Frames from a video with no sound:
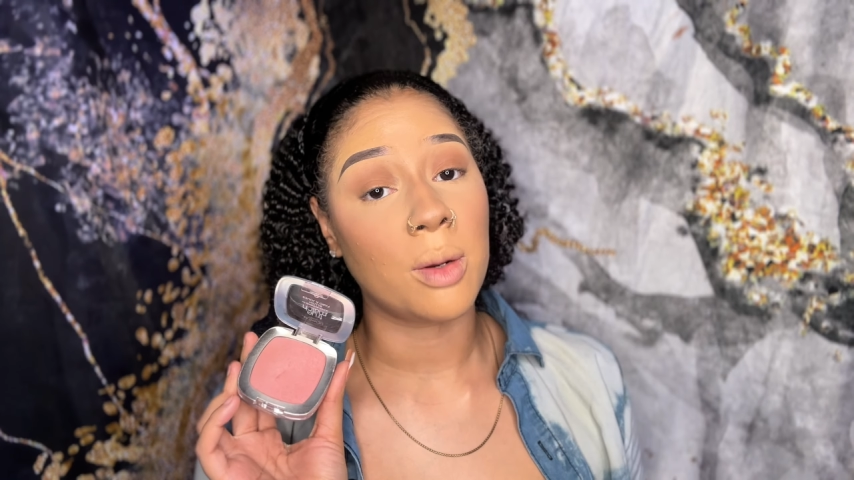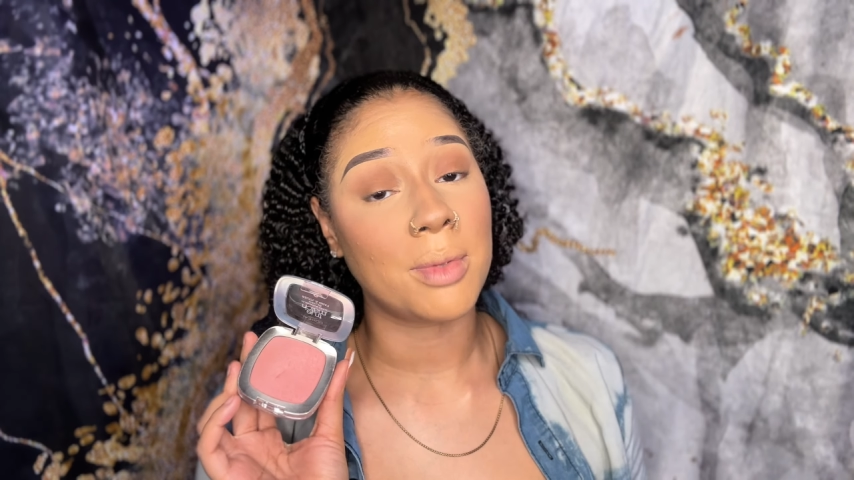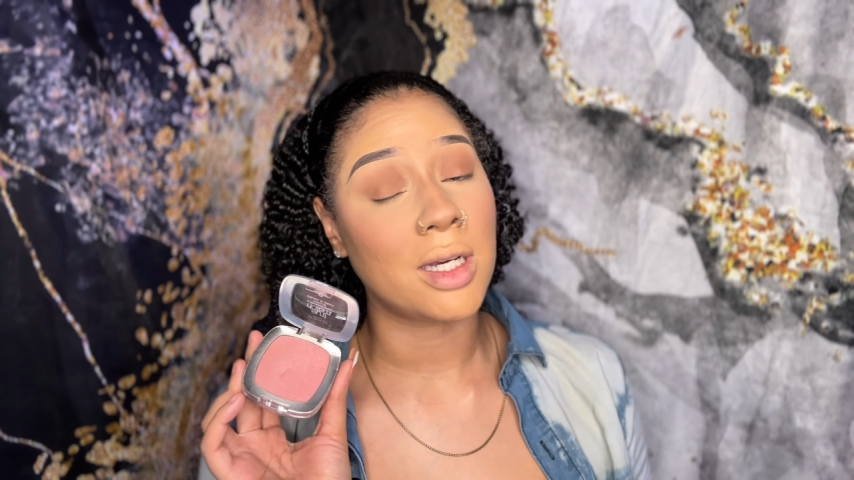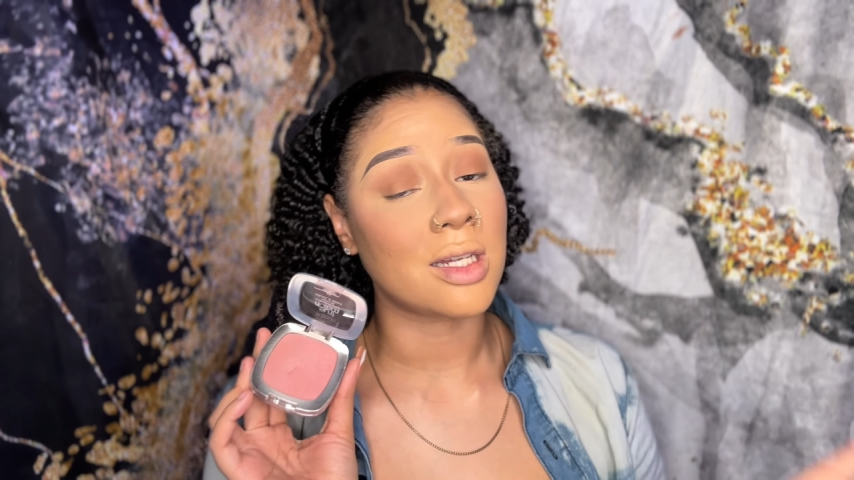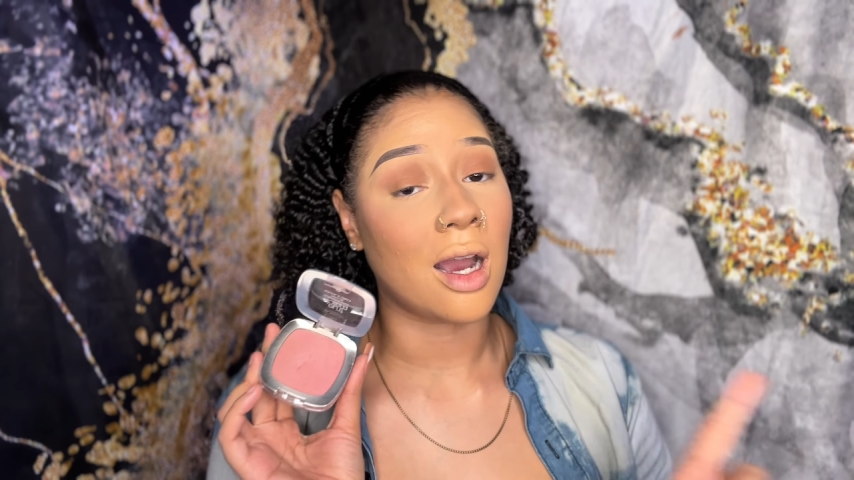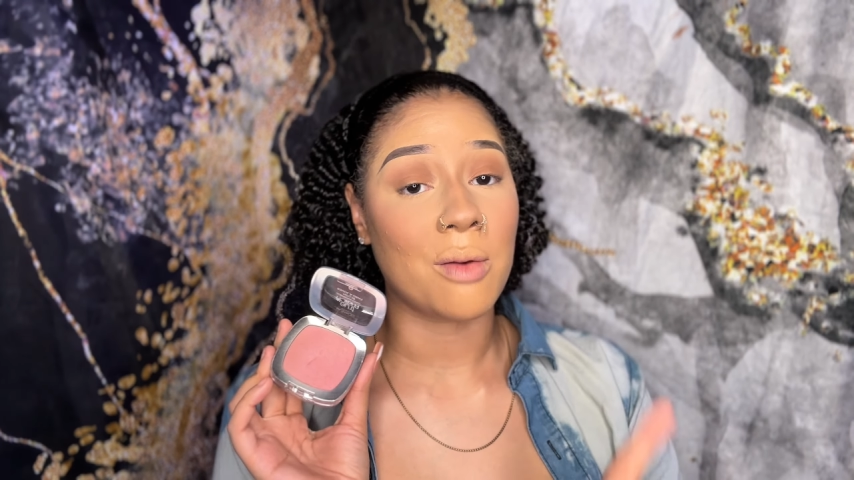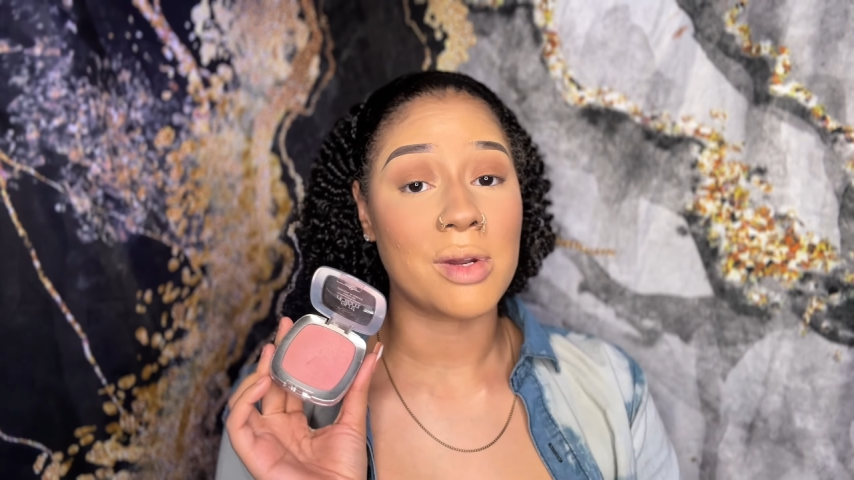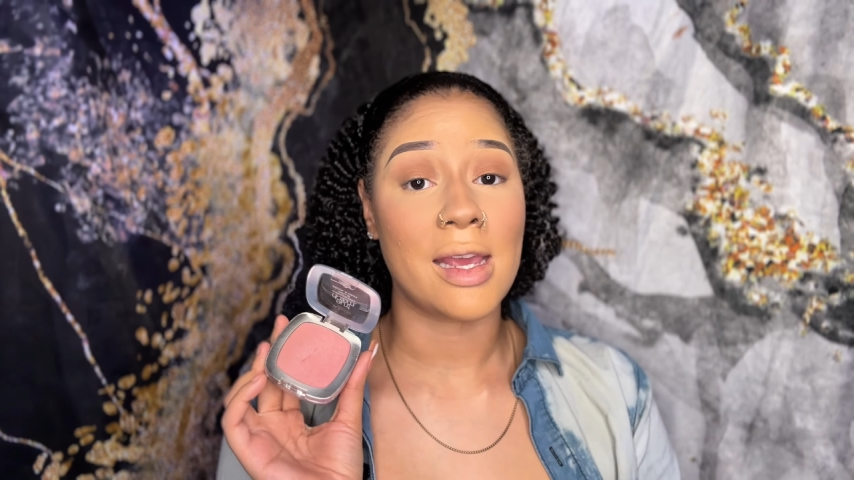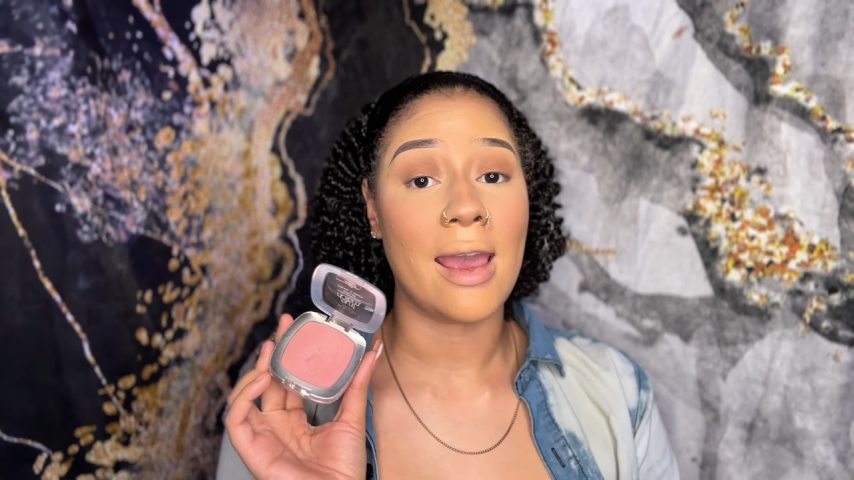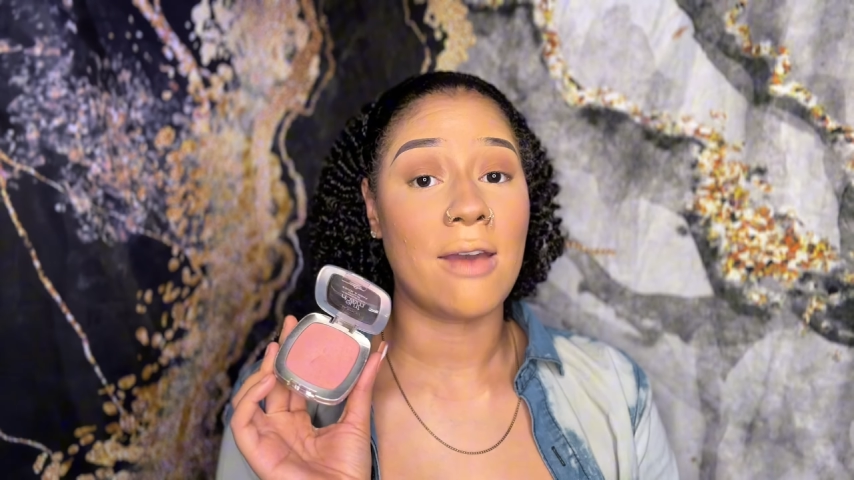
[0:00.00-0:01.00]
because I
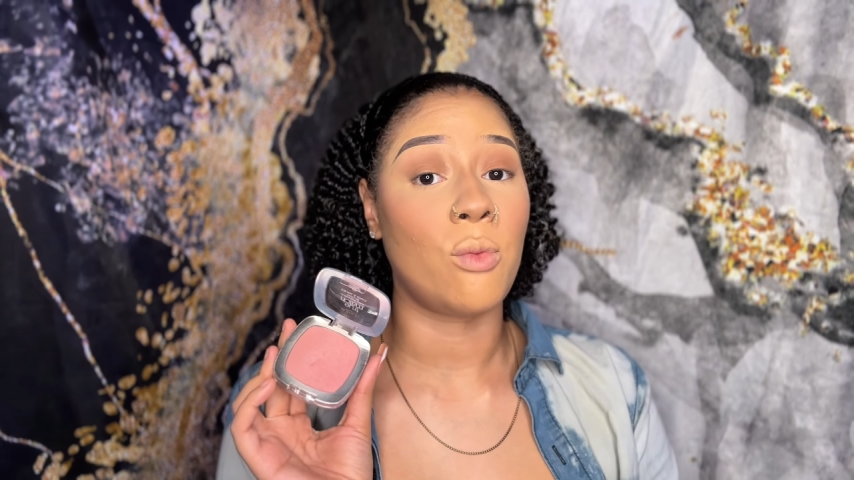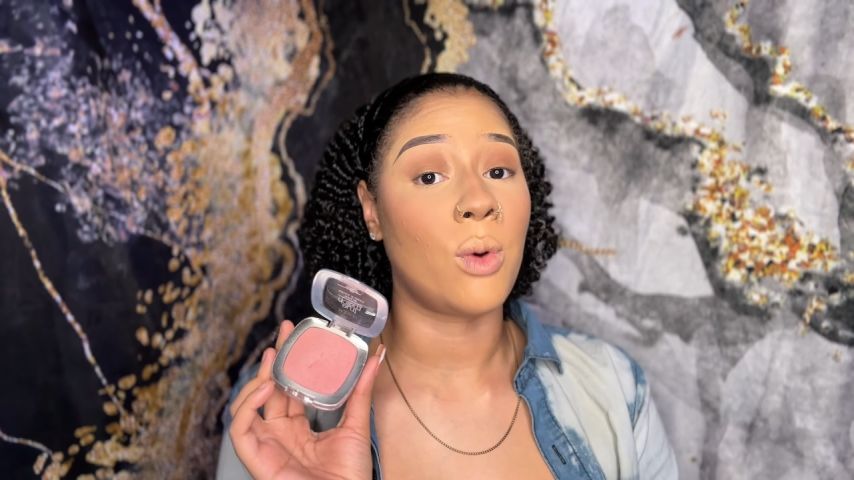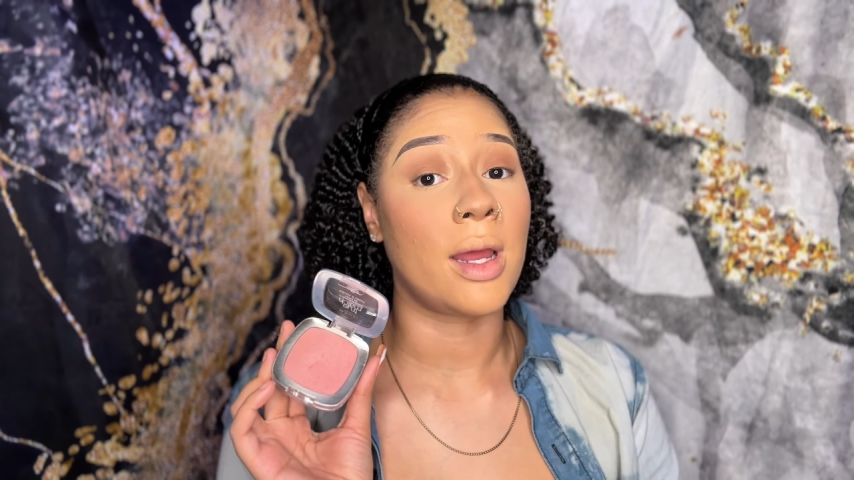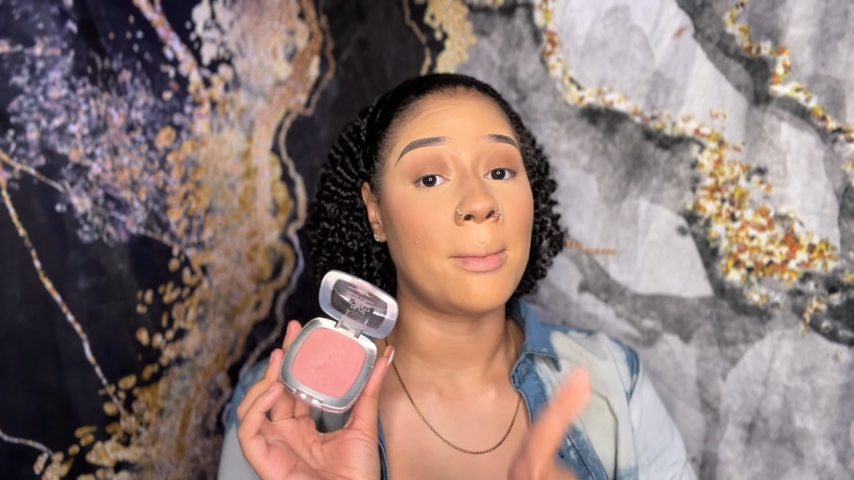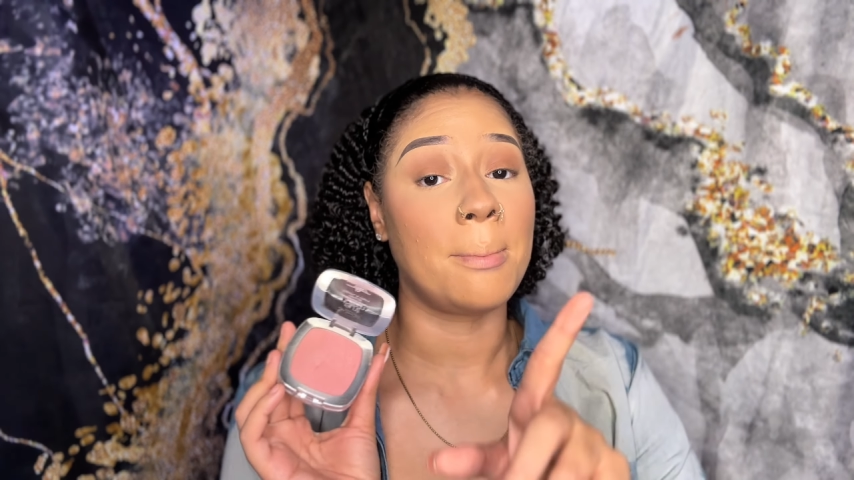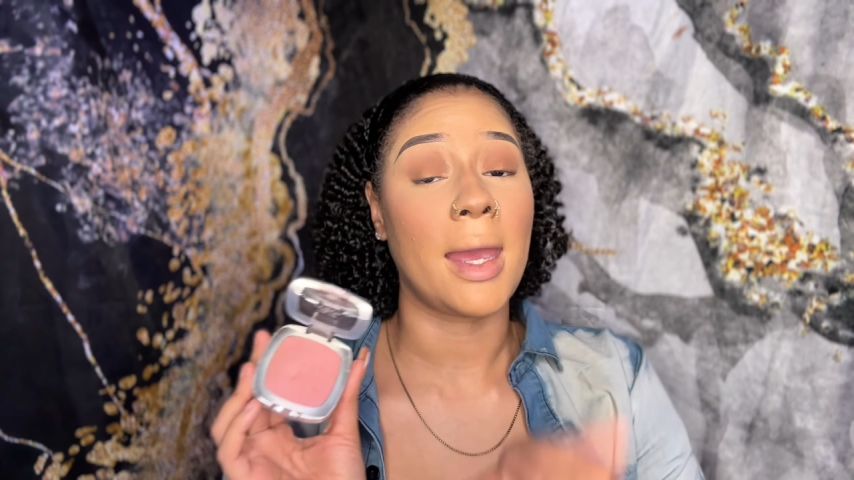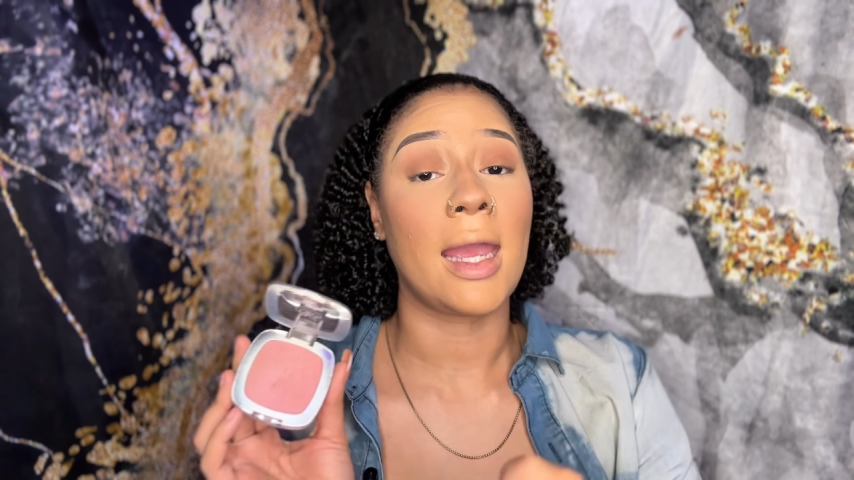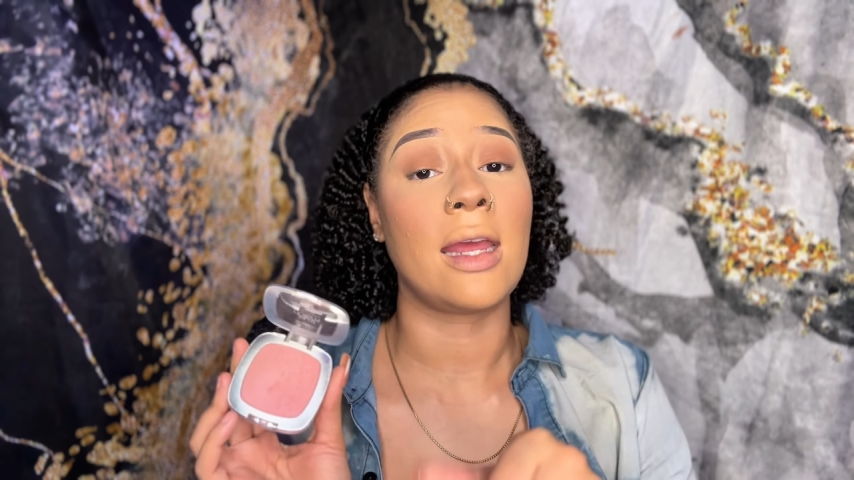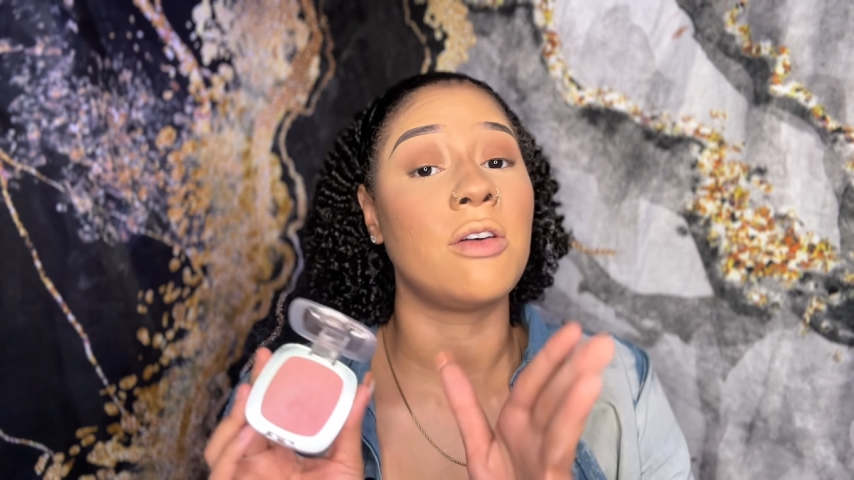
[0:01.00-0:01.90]
already have a